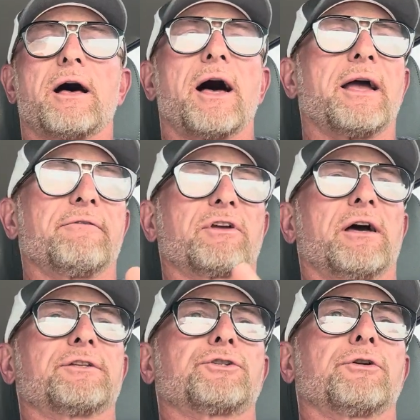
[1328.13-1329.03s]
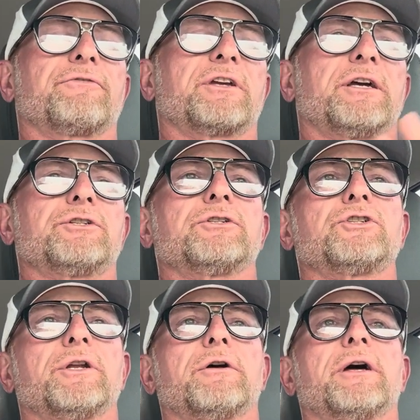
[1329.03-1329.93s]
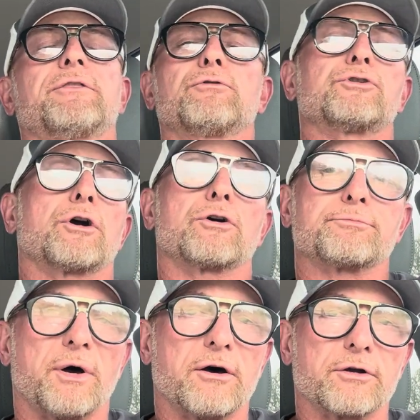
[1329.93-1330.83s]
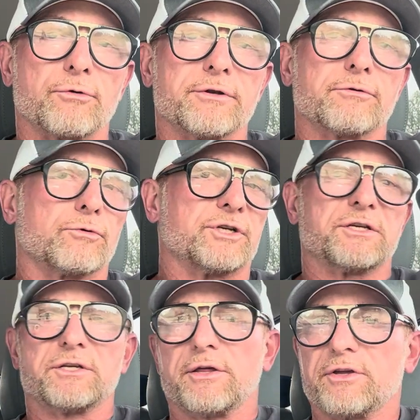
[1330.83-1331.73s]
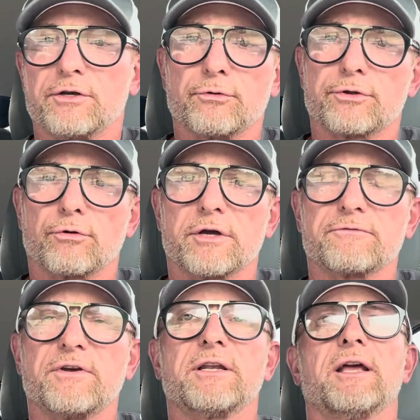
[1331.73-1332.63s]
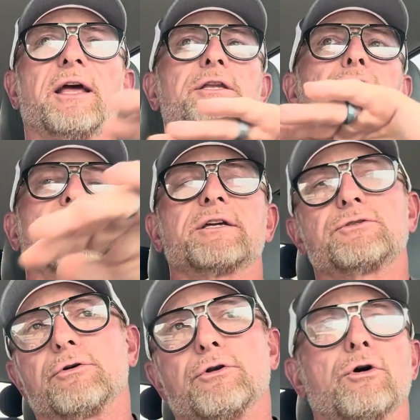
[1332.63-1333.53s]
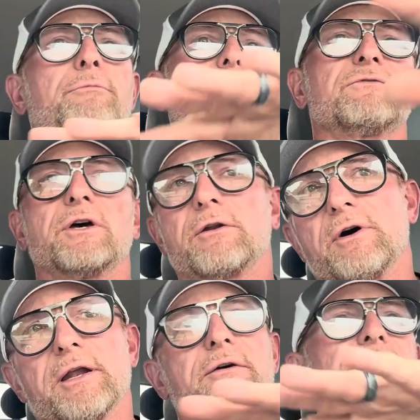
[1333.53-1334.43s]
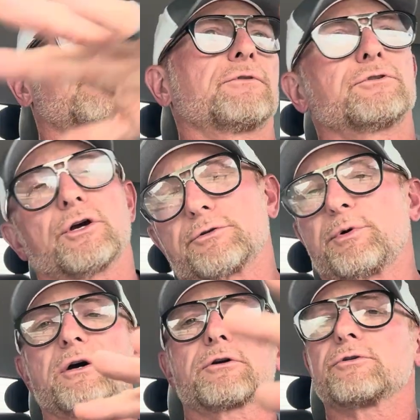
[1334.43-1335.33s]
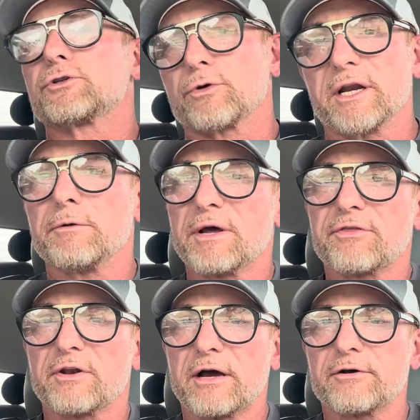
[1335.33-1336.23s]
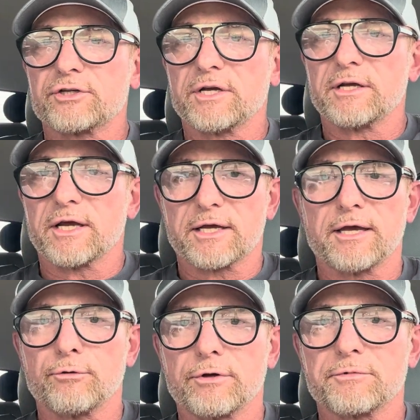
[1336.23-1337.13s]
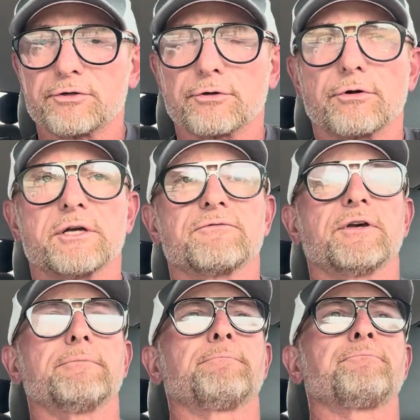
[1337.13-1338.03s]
I have gotten certifications, you know, through Charles Poliquin, which has nothing to do with CrossFit, and you guys don't know it, but you've done a lot of Charles Poliquin's training methodology at King William District CrossFit.